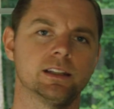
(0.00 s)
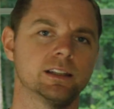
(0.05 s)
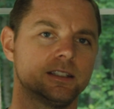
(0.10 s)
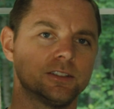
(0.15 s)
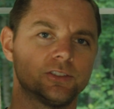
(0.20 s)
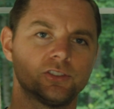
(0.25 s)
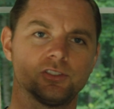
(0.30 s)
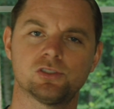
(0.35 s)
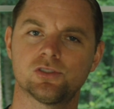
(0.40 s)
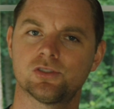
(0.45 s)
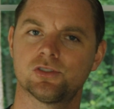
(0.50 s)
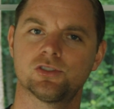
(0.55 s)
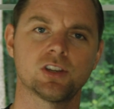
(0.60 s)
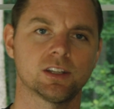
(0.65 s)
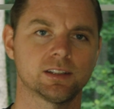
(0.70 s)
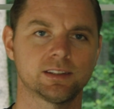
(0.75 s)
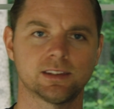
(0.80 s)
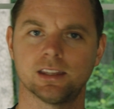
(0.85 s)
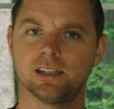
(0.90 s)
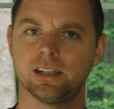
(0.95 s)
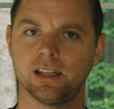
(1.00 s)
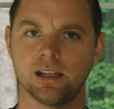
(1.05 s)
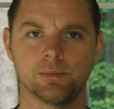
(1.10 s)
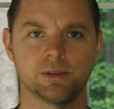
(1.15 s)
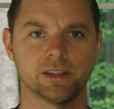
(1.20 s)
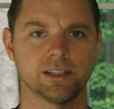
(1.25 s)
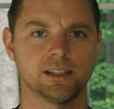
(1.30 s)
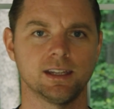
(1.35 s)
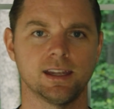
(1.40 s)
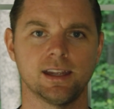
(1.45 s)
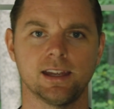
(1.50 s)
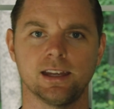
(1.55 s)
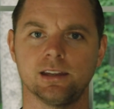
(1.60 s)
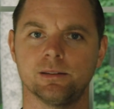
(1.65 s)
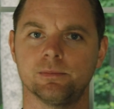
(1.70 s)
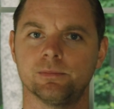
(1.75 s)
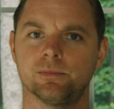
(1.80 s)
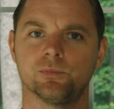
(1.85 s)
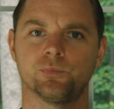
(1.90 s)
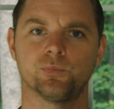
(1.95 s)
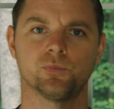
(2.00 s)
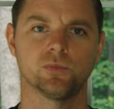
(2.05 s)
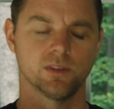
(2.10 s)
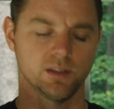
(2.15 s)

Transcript: It's just the name of the game.